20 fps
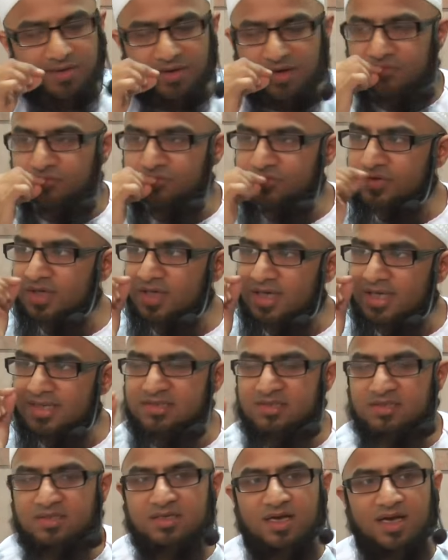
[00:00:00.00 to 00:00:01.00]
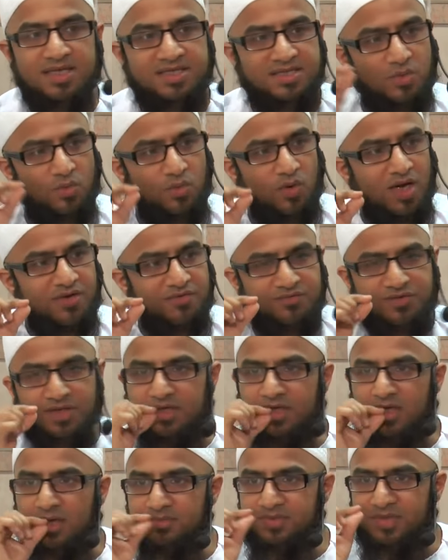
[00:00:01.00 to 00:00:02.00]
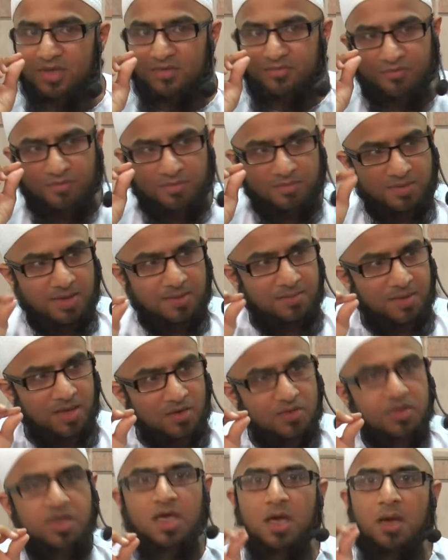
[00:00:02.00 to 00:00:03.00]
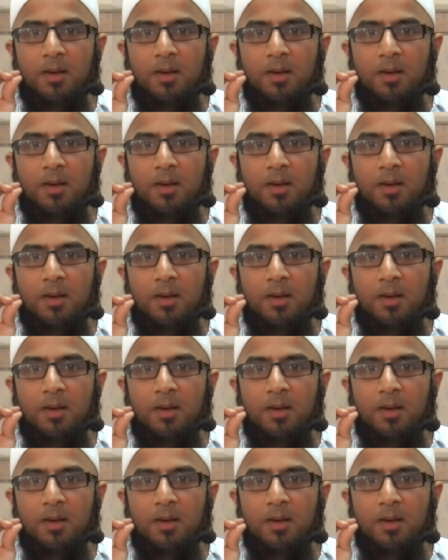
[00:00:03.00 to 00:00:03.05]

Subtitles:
every letter as a wife that comes out from my mouth